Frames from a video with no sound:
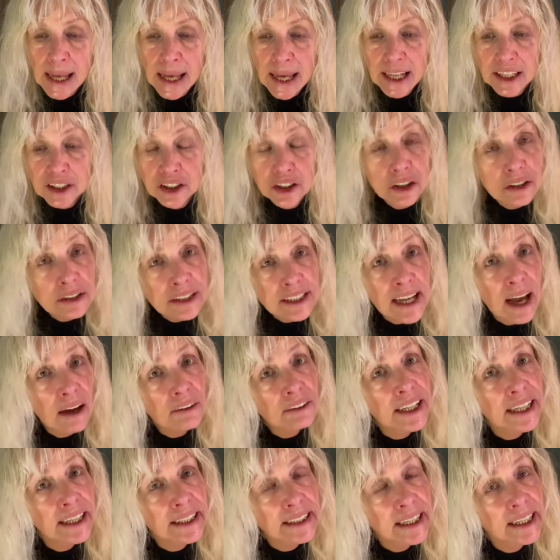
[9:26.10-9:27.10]
It turns out
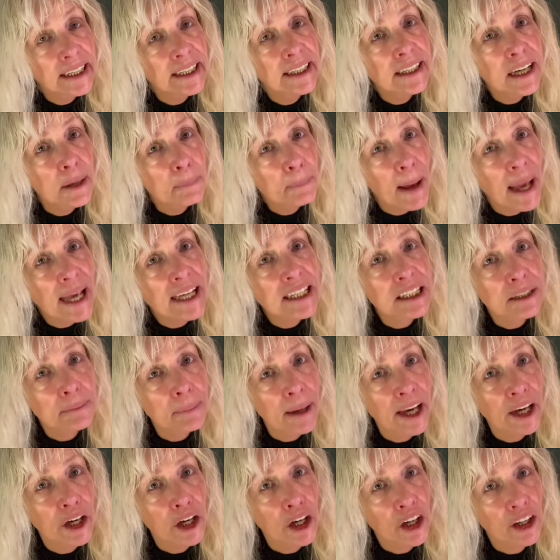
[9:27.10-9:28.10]
he needed a
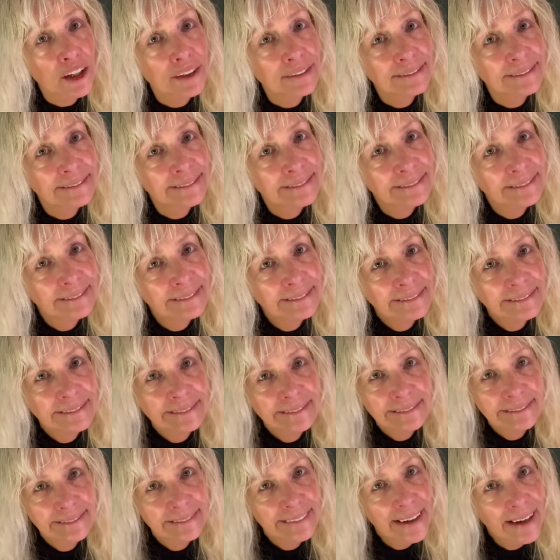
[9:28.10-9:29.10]
pacemaker,
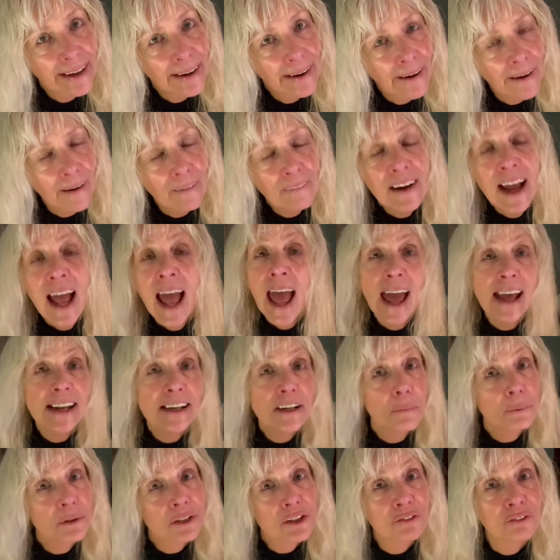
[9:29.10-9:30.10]
you know? And
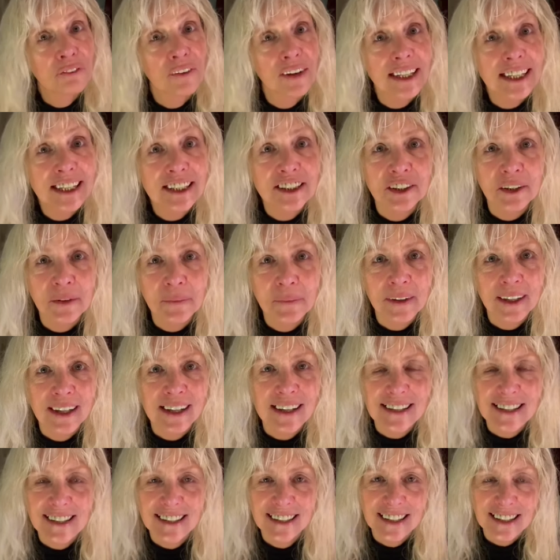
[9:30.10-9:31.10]
it was funny too,
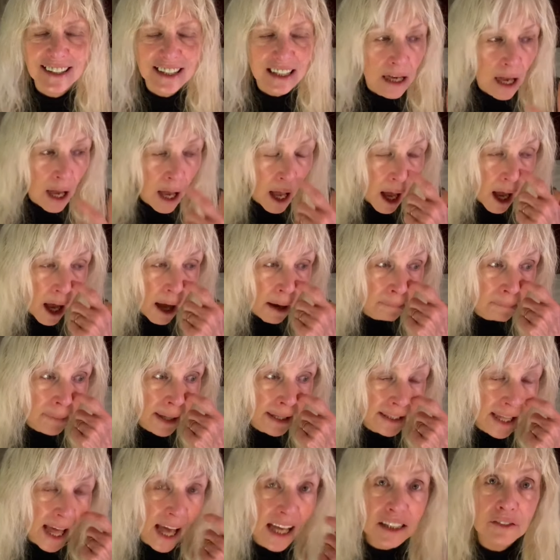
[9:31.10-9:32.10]
because just on my
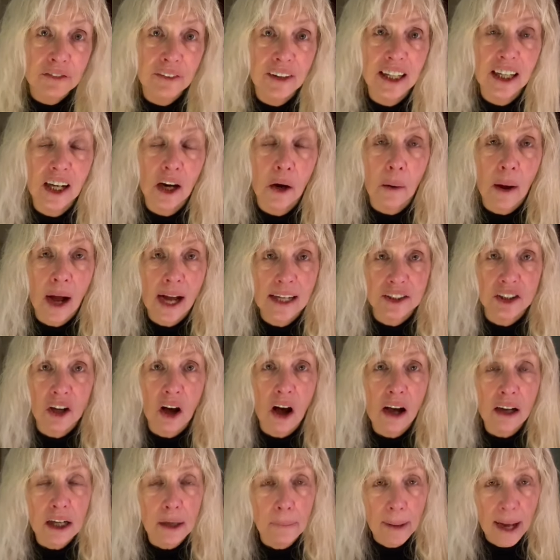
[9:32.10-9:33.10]
last video, I
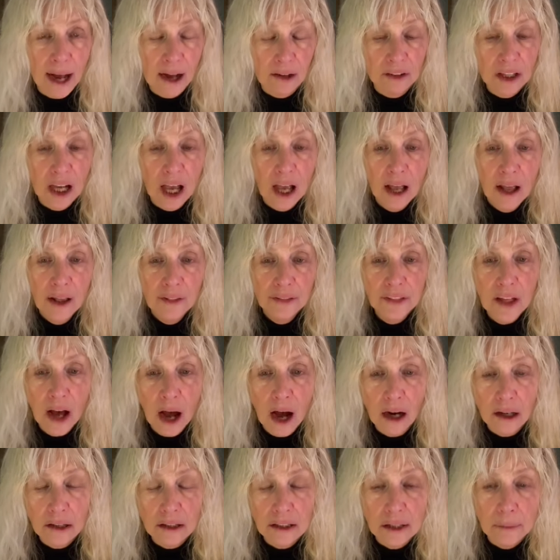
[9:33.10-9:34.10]
talk about the
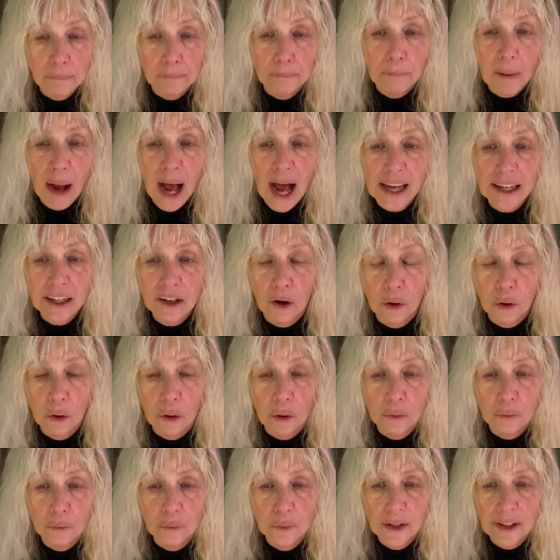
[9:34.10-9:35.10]
heart
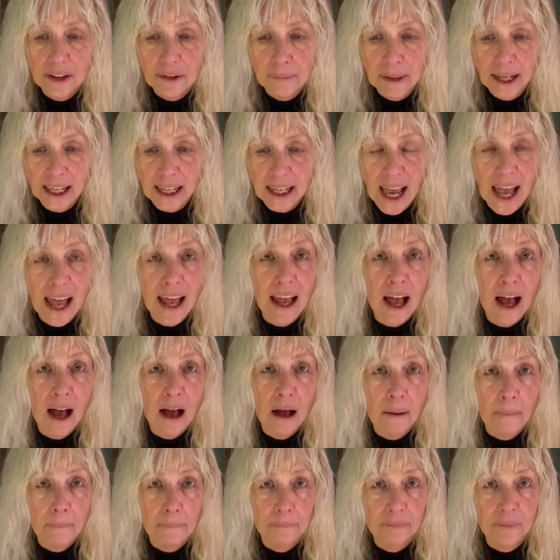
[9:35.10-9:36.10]
biorhythmic
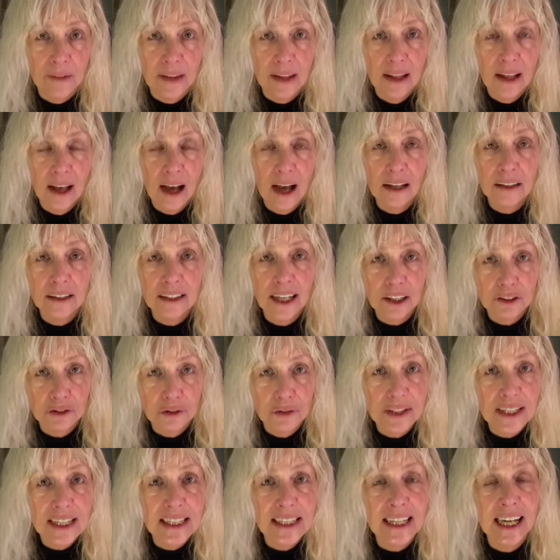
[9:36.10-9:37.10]
um,
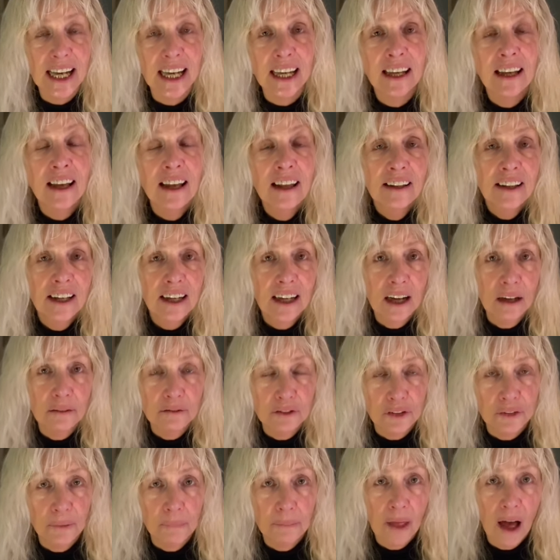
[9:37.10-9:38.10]
electricity that
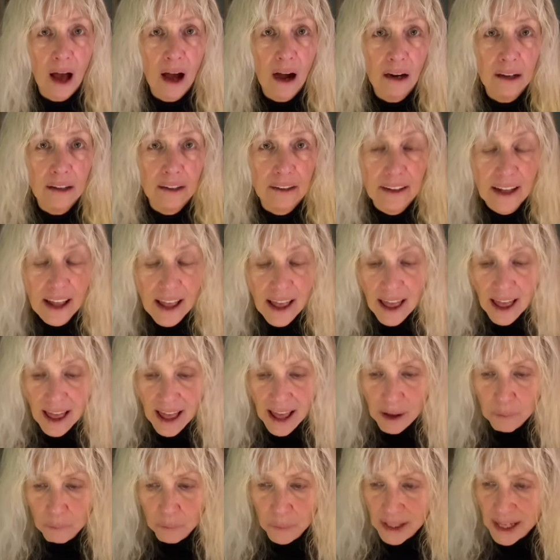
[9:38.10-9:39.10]
comes from the heart.
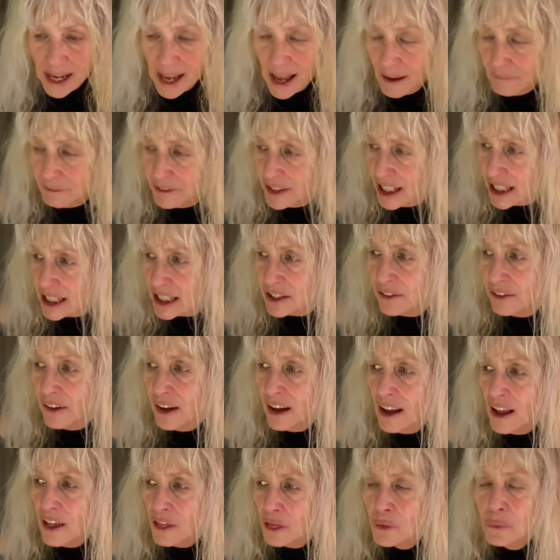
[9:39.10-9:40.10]
And we have this
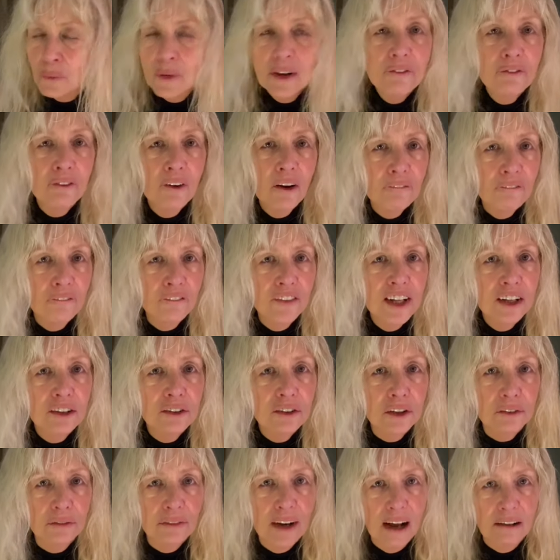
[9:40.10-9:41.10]
three foot field
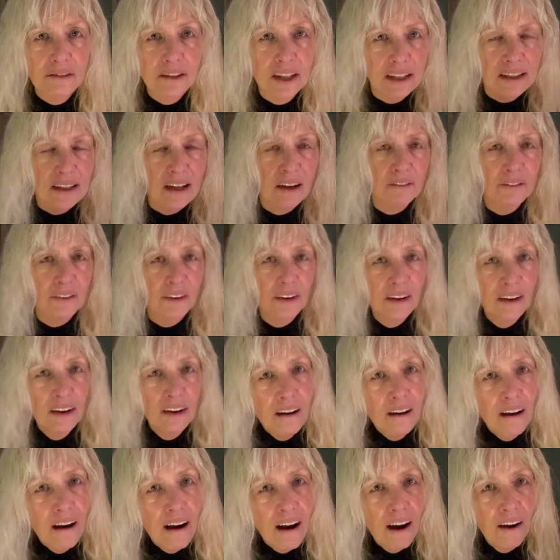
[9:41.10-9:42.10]
around us of,
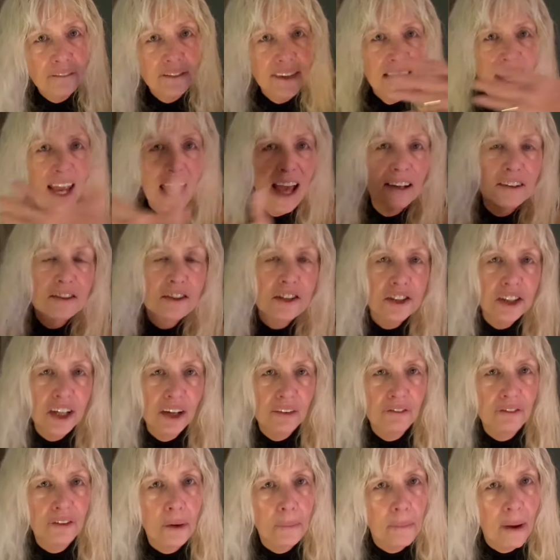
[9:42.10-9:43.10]
of the energy
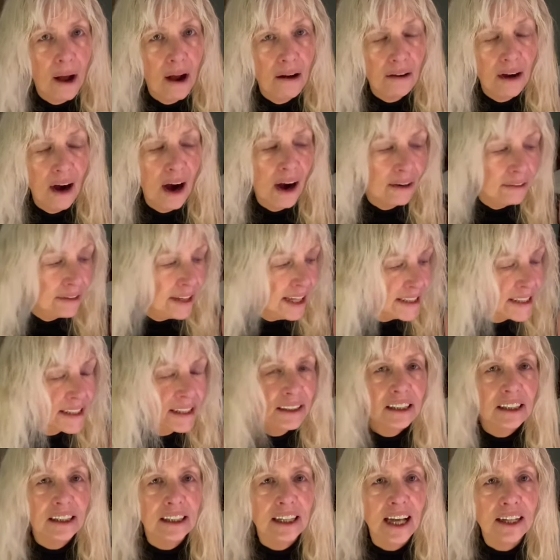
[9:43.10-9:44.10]
from our heart. It's
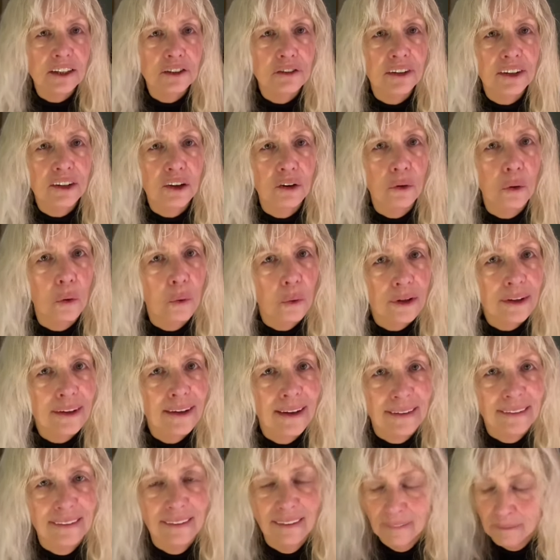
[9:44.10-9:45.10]
an electrical
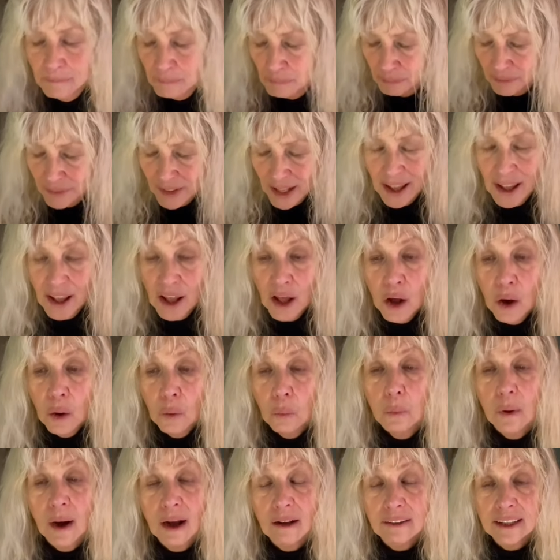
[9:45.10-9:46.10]
organ.
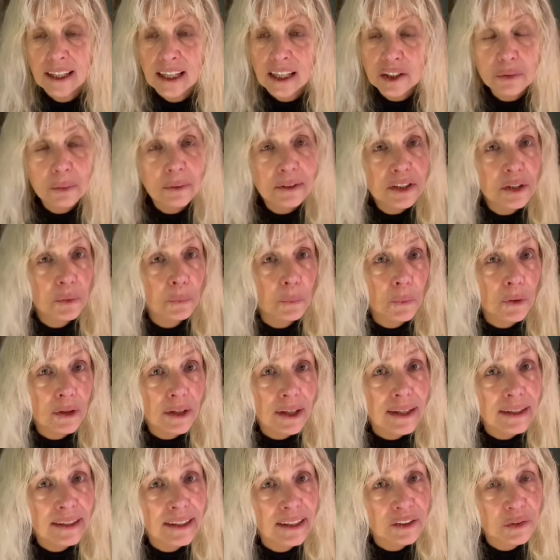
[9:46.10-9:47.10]
Well, his wasn't
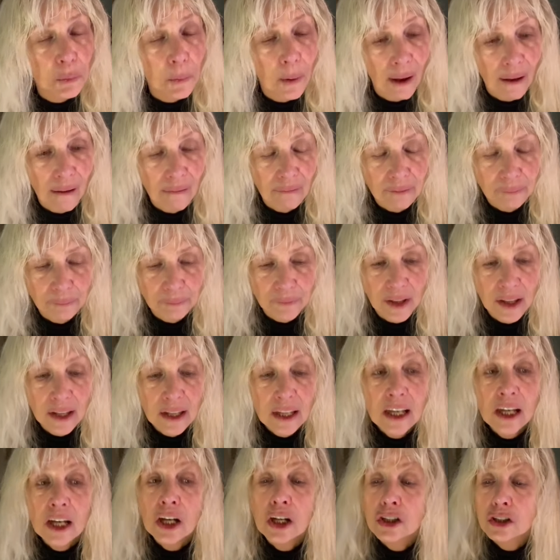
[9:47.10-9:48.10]
working as well.
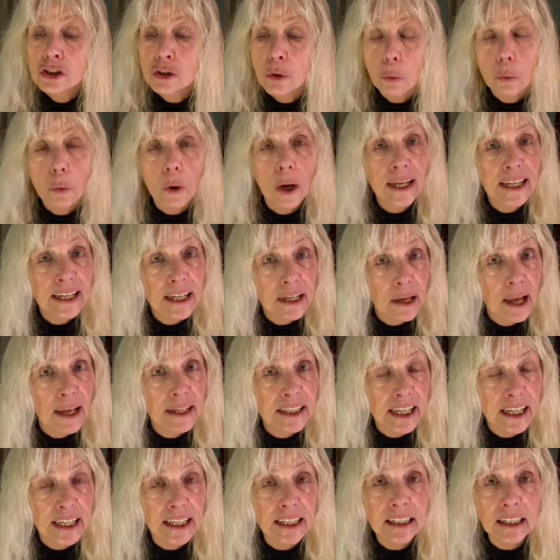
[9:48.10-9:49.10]
So he, and
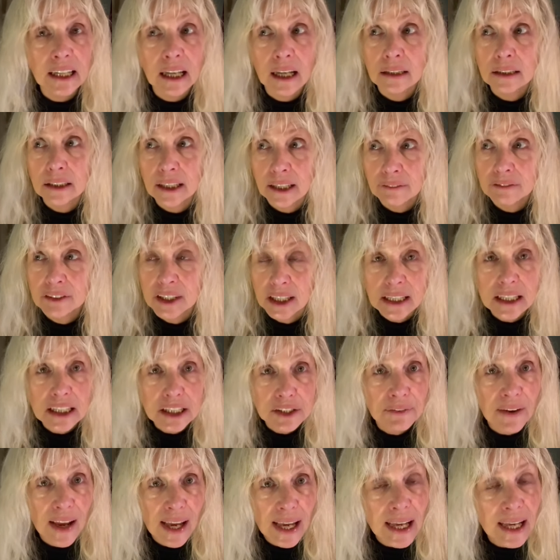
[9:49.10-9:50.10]
he lived in
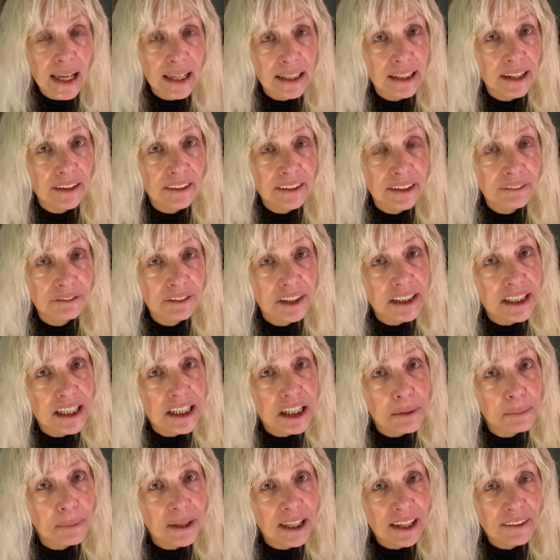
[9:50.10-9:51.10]
his van. He lived in
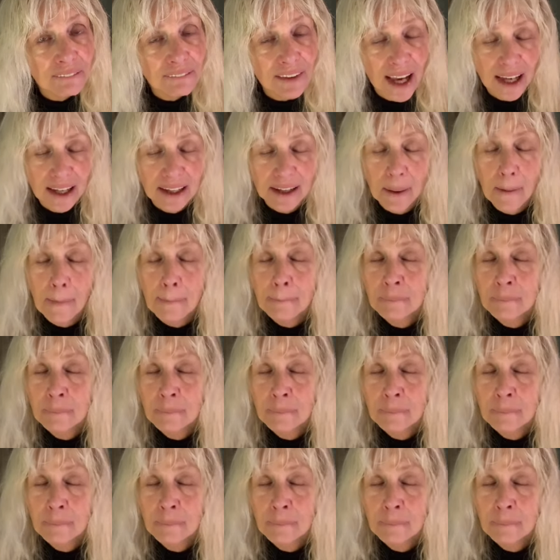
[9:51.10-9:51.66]
his minivan.